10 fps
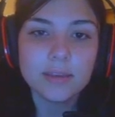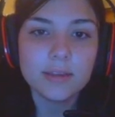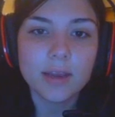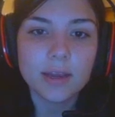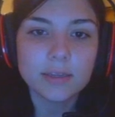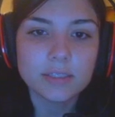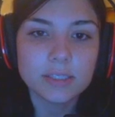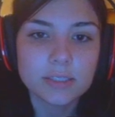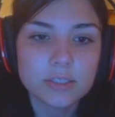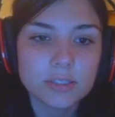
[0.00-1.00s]
you gotta
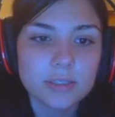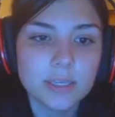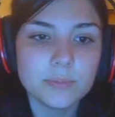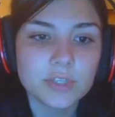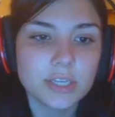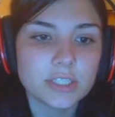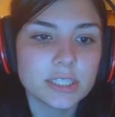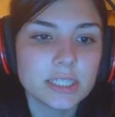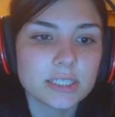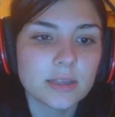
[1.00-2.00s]
just keep changing
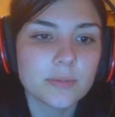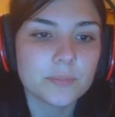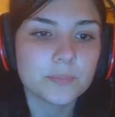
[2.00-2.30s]
things up.